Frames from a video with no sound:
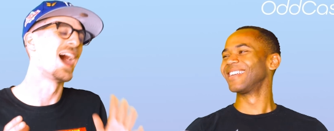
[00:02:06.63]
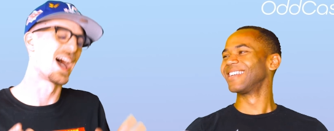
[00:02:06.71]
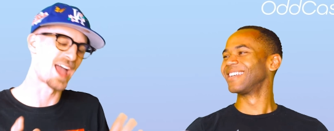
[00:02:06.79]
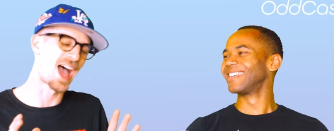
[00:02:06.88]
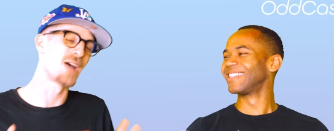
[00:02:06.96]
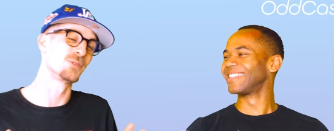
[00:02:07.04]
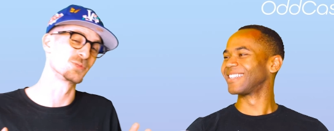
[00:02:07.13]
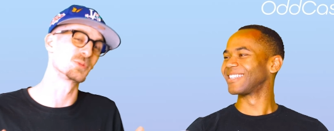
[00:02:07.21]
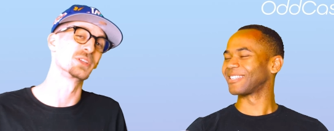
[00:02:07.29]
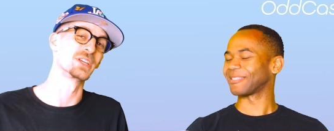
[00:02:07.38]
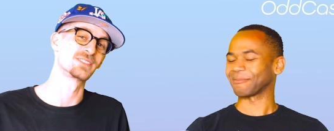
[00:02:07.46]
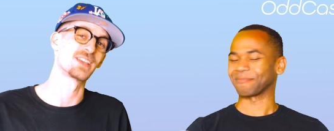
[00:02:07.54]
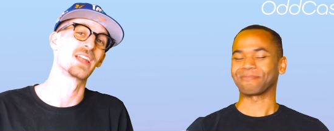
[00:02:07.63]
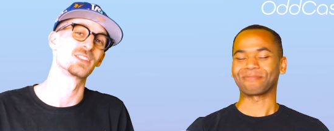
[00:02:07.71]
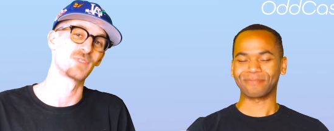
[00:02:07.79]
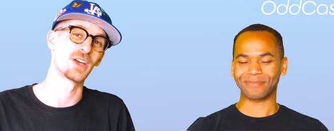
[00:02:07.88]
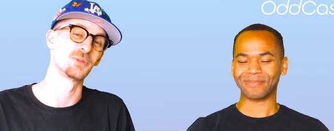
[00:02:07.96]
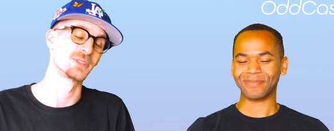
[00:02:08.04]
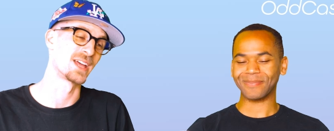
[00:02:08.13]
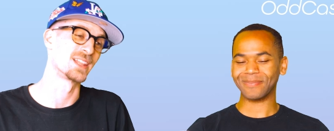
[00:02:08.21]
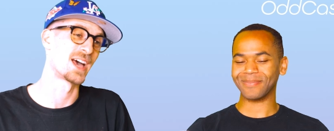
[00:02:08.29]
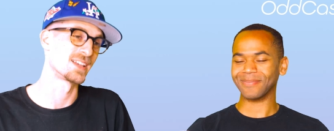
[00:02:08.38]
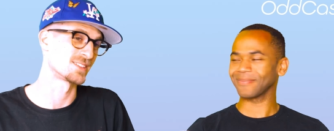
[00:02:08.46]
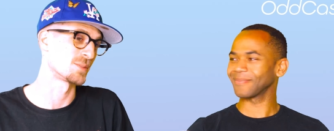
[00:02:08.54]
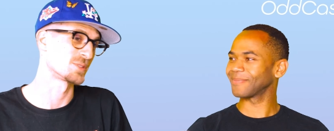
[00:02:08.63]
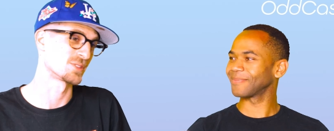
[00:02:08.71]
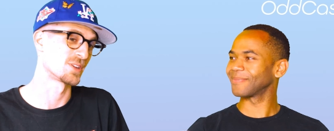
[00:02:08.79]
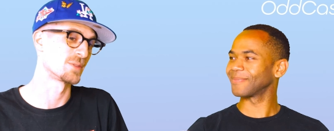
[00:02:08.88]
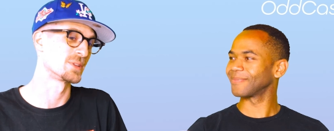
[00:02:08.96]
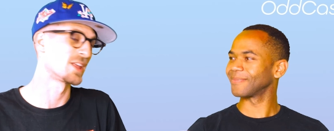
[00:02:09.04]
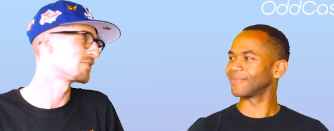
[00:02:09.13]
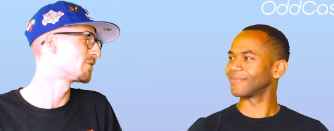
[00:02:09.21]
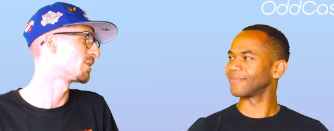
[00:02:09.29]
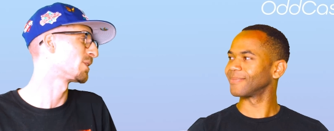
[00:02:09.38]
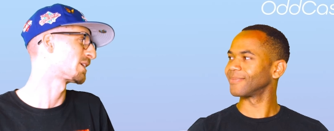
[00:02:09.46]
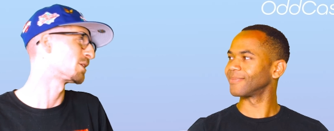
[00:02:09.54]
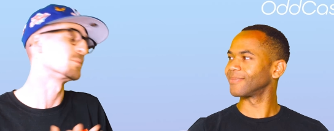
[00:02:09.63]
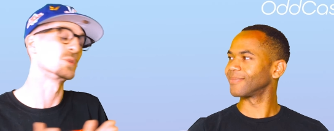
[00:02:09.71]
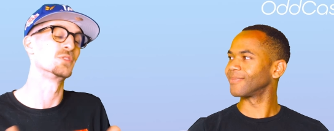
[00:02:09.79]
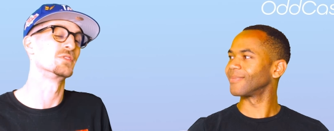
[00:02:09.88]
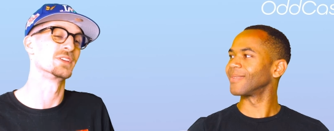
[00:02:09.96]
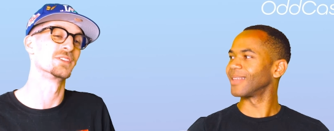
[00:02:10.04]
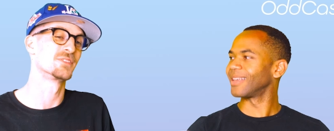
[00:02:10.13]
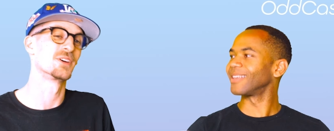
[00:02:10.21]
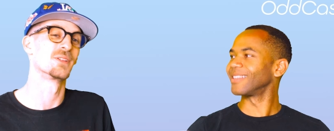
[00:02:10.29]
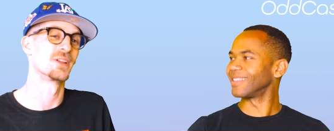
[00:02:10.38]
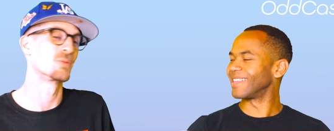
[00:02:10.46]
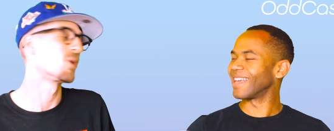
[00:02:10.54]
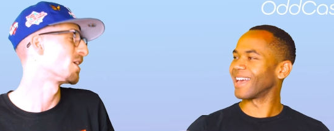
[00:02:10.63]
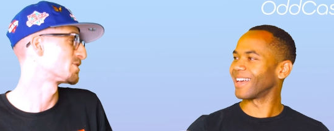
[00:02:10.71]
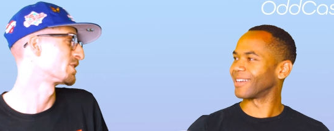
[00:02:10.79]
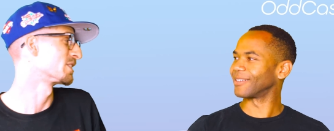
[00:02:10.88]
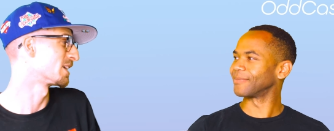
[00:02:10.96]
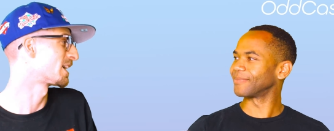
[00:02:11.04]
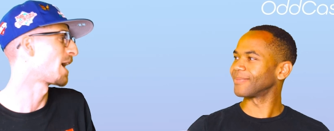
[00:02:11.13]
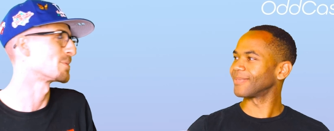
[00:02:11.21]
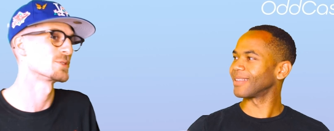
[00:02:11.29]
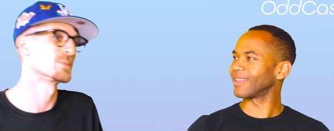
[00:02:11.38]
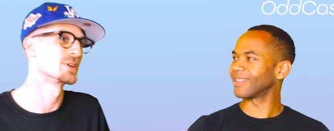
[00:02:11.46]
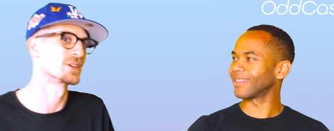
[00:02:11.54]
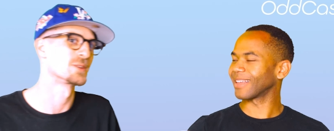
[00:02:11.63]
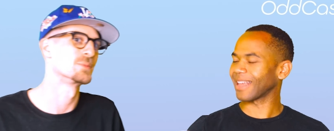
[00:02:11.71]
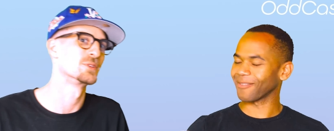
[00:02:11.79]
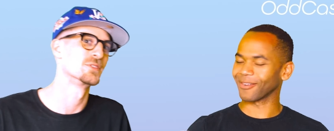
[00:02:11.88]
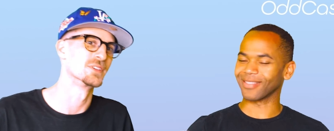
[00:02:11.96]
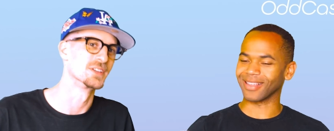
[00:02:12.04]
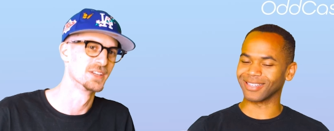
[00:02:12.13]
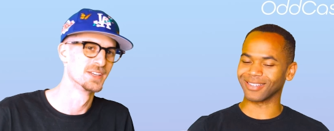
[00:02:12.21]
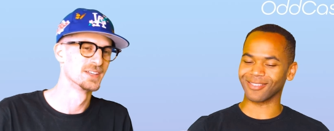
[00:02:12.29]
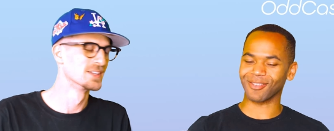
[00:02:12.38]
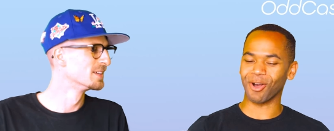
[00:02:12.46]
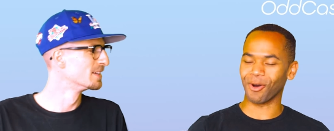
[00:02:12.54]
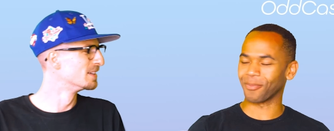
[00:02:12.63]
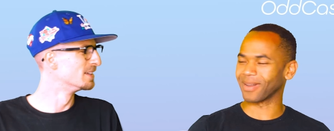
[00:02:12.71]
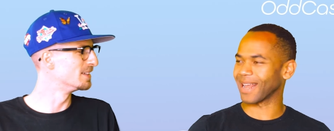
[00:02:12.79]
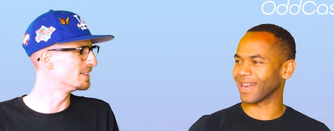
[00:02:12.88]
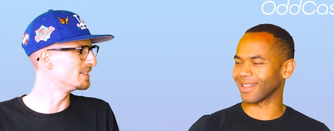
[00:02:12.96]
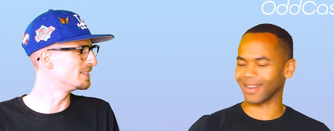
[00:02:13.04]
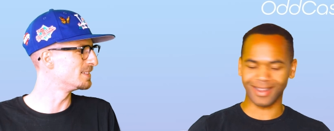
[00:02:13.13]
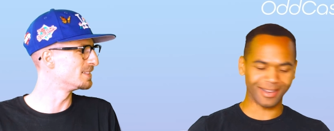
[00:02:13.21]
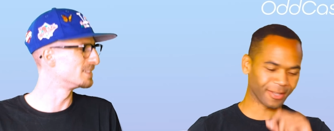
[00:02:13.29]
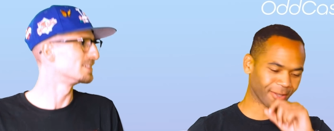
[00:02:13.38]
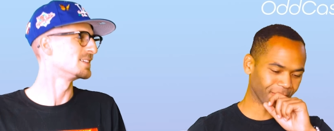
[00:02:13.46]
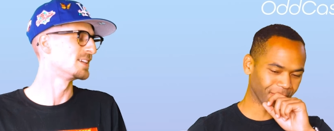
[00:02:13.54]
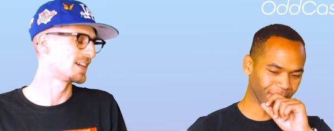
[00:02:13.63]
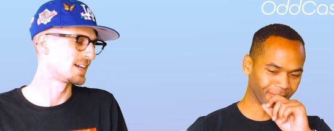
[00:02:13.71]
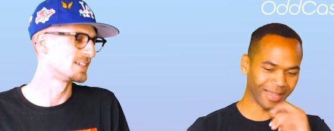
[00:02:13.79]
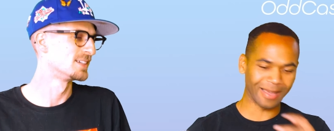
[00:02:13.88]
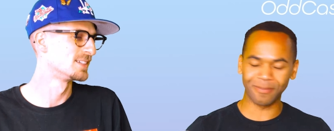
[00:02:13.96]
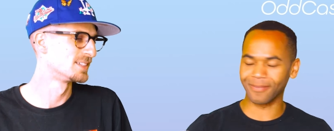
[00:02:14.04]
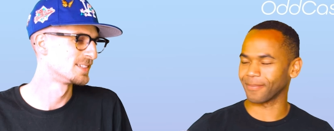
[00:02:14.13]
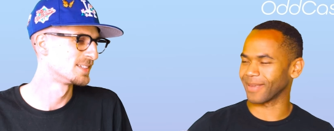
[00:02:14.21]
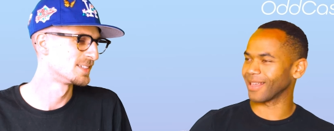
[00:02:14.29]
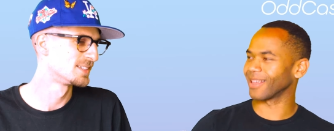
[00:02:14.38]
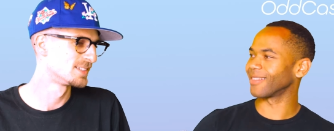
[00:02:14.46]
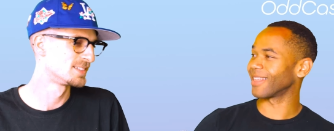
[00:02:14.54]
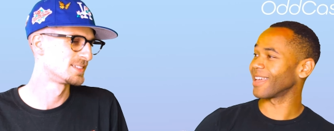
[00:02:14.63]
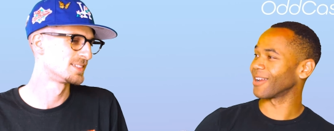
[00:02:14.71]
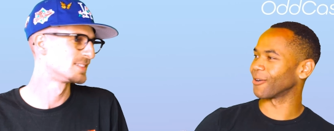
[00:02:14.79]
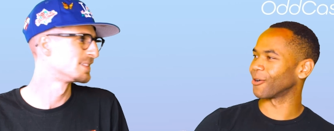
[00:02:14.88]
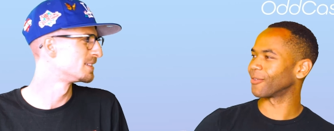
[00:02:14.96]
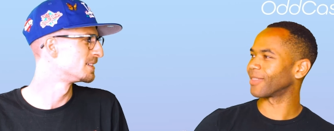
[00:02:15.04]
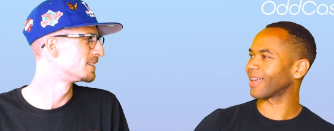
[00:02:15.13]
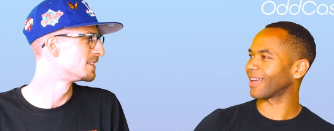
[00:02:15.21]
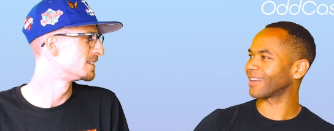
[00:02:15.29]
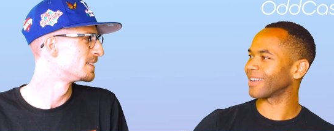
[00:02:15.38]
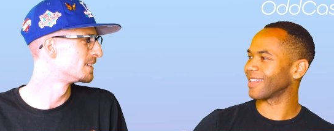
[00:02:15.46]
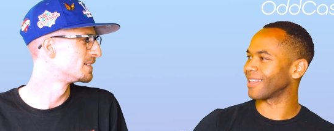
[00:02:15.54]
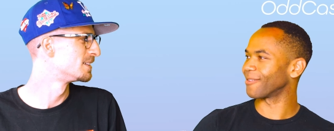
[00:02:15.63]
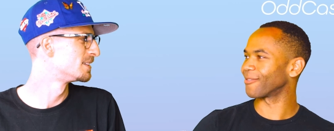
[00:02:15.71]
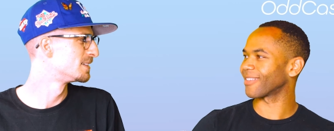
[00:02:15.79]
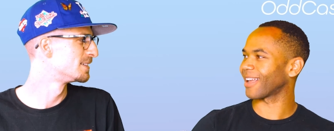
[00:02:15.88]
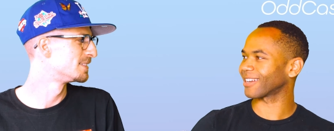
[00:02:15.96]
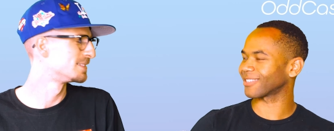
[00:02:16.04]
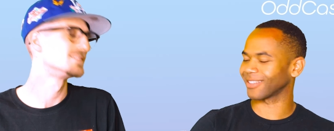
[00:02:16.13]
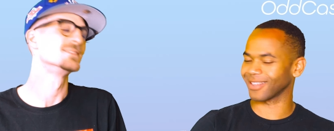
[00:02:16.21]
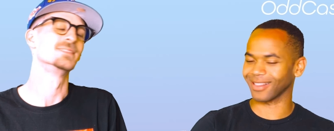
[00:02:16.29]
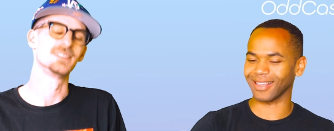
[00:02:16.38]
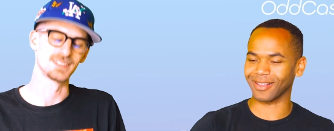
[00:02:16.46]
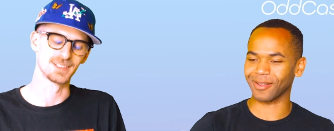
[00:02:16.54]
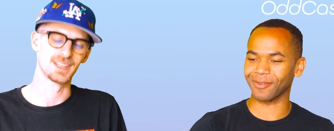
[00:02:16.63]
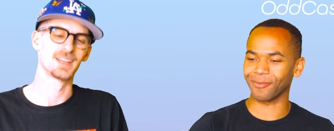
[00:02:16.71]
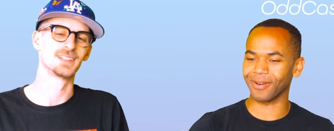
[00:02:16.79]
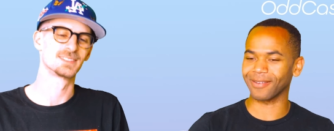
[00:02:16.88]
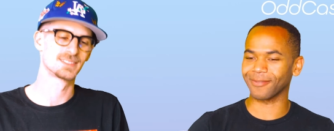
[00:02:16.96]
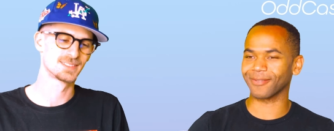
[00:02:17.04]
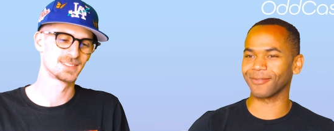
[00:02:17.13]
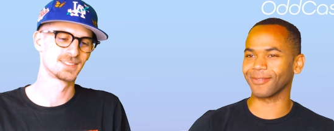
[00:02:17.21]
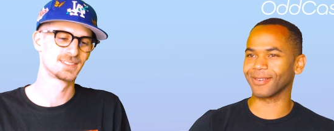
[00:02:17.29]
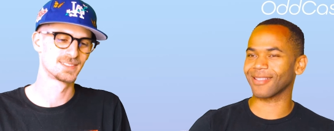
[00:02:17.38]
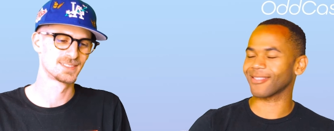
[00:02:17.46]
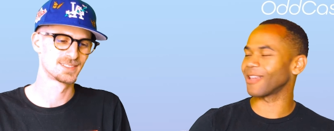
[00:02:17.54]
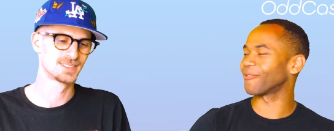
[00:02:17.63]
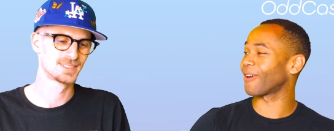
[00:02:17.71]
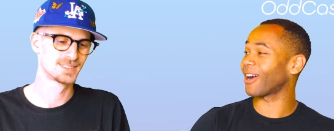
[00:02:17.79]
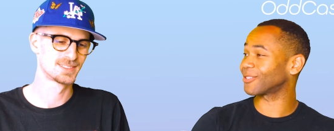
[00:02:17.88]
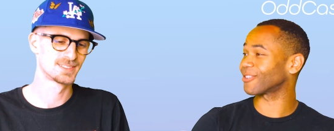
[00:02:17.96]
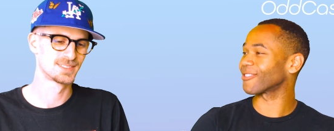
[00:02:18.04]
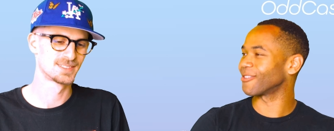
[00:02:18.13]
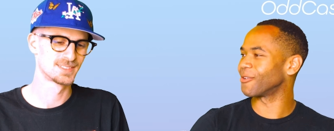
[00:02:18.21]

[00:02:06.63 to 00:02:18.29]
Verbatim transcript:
Speaker 1: I, I was really satisfied with that last episode. I mean, that felt like a movie. It felt like yeah. watching a Captain America. Like movie. everything
Speaker 2: just culminated into yeah. him being the hero that he was actually like yes. what Steve Rogers